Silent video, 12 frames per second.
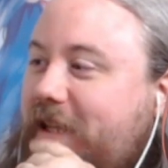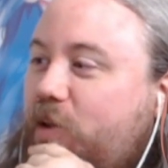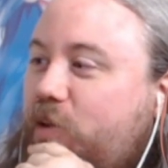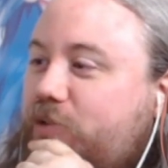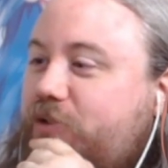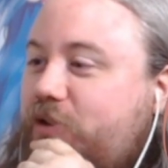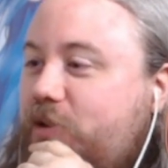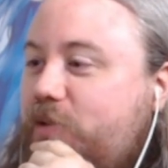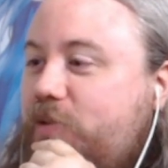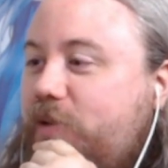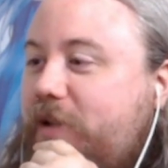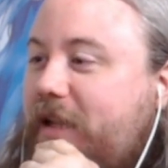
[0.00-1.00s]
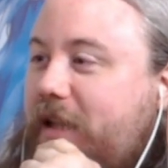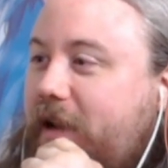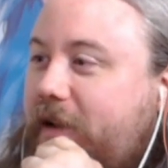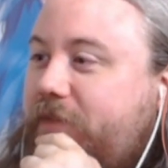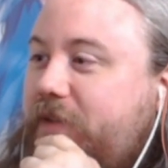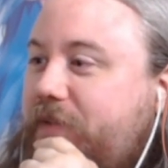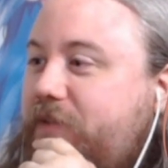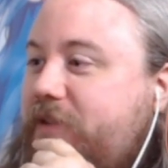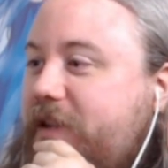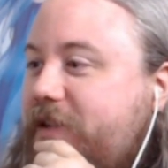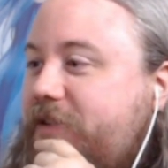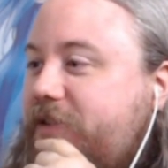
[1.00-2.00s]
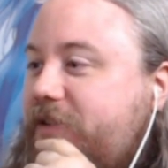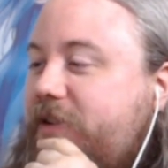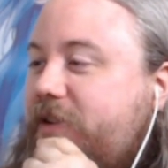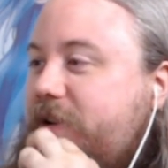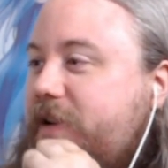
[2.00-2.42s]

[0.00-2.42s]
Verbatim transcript: an old school, kind of like a 50s.